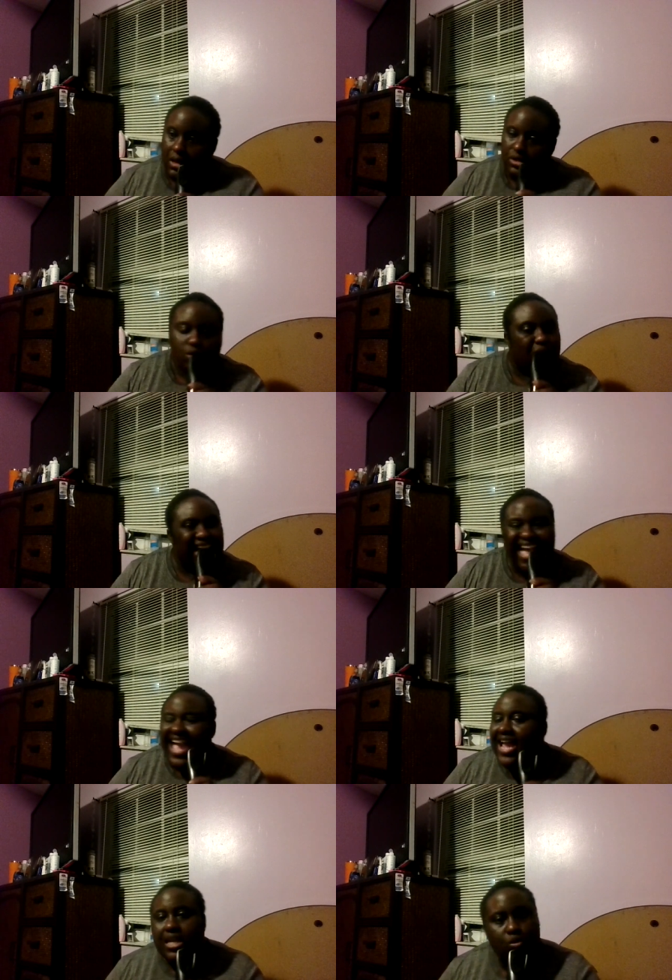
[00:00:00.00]
Don't let
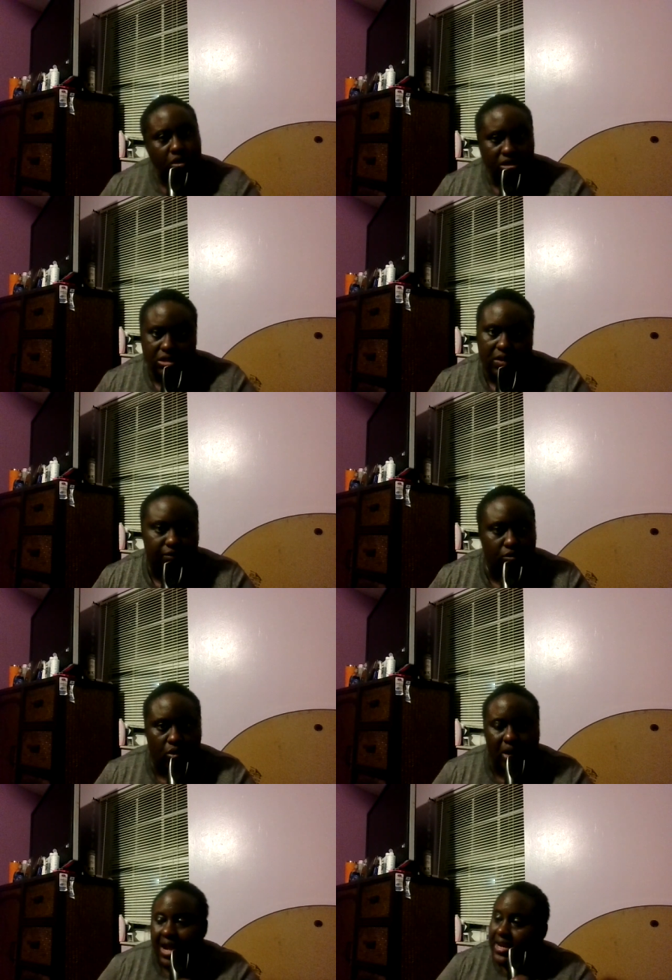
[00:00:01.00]
anyone steer you off the
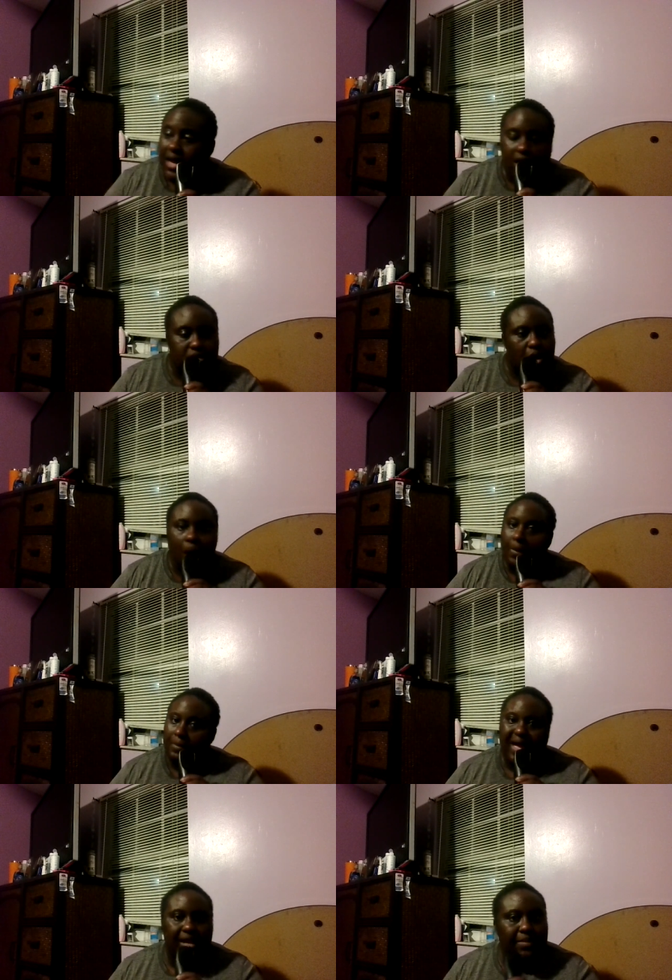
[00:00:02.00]
road. They could talk
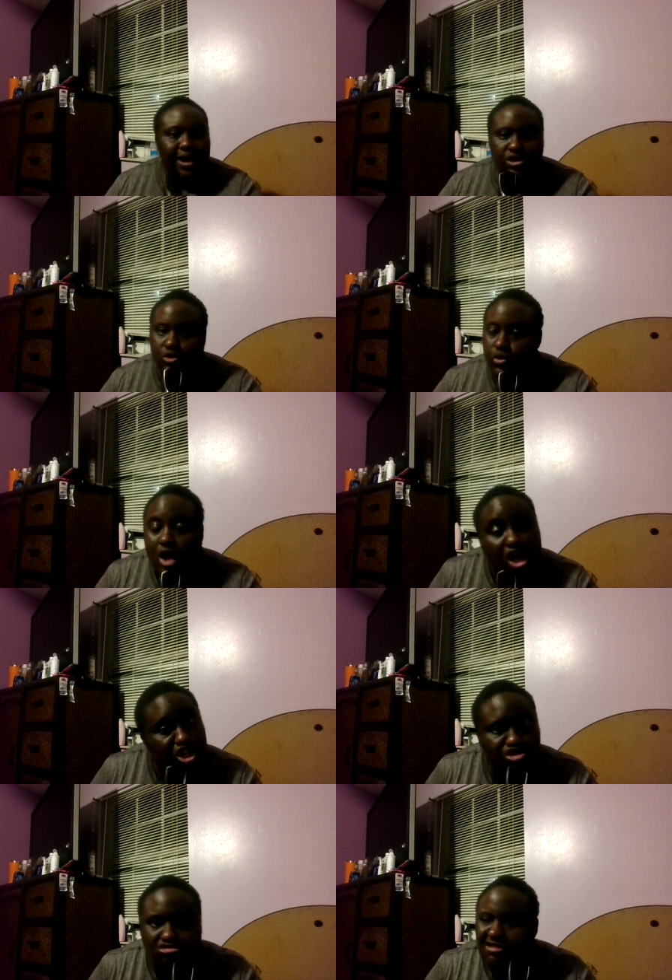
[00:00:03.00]
bad about you,
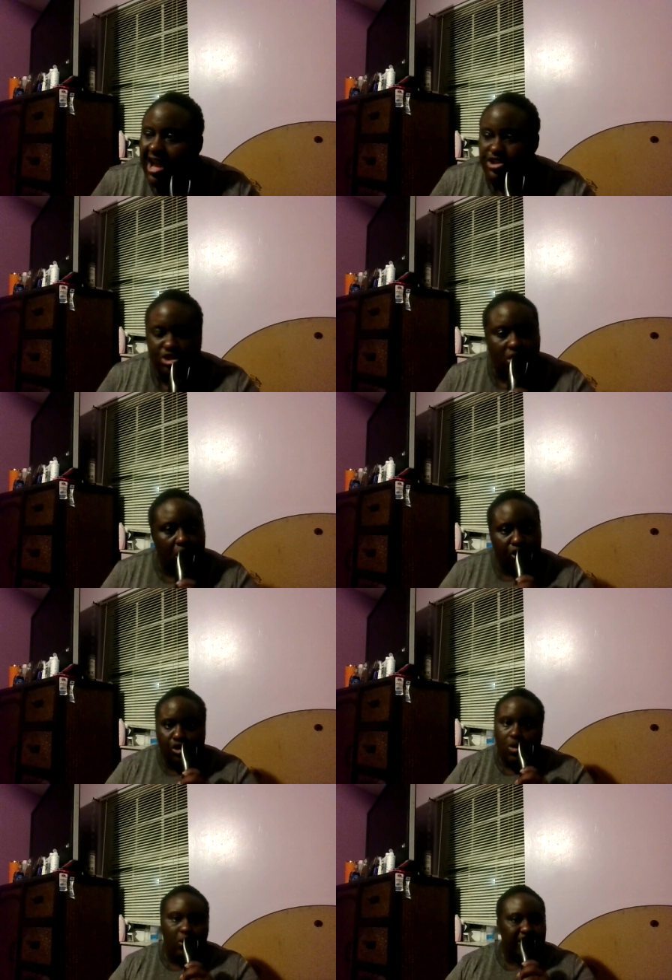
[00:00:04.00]
trash talk
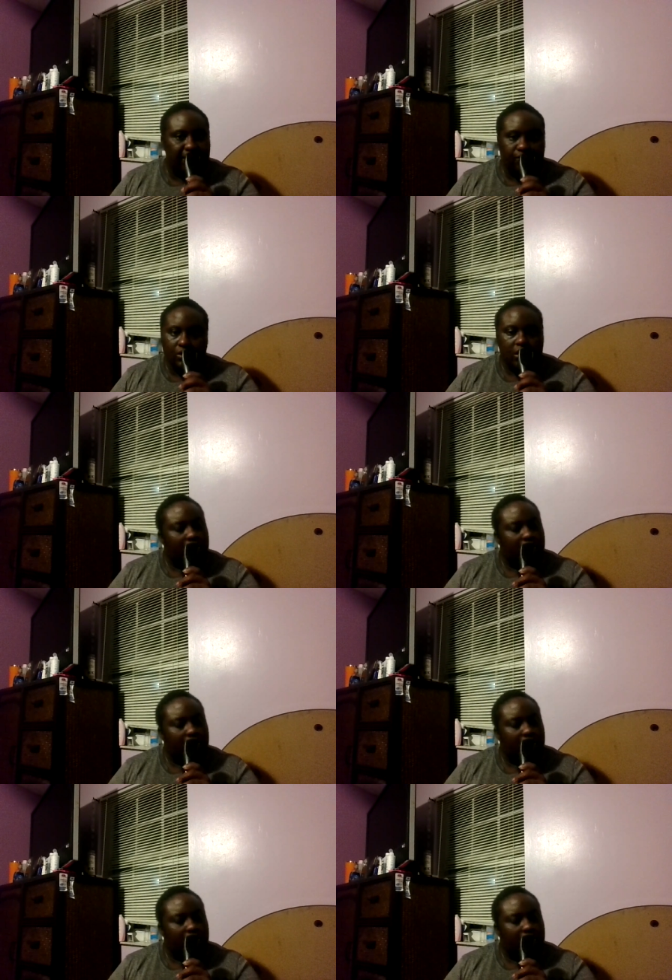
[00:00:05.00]
you or whatever.